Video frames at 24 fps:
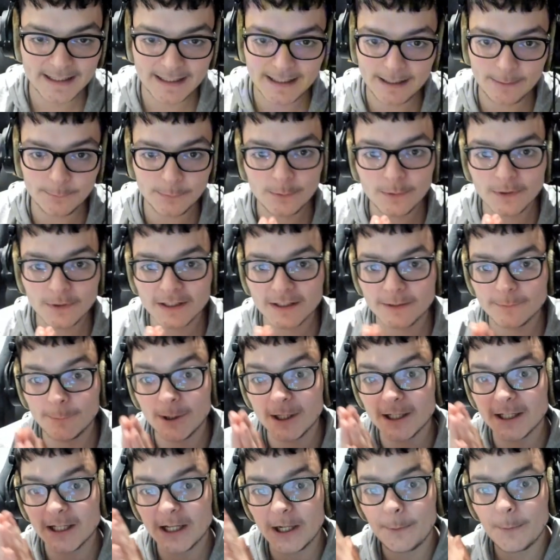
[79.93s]
and we're
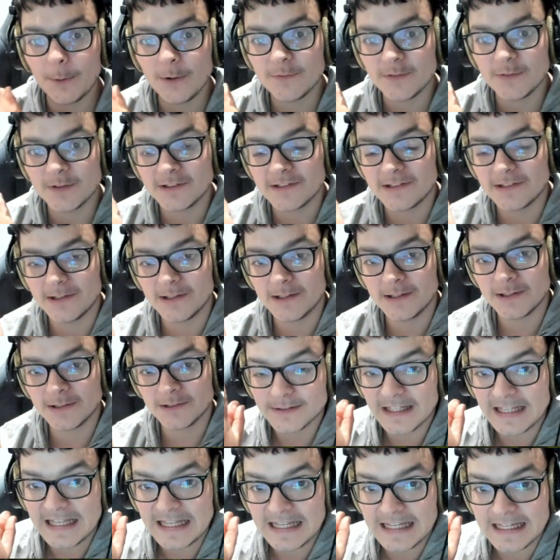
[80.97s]
going to go over to
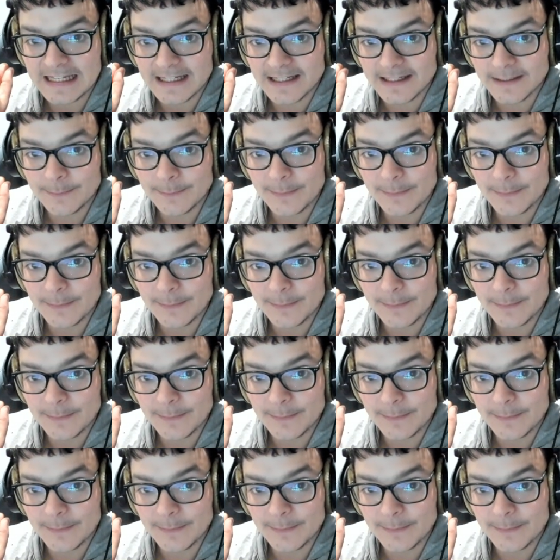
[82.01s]
the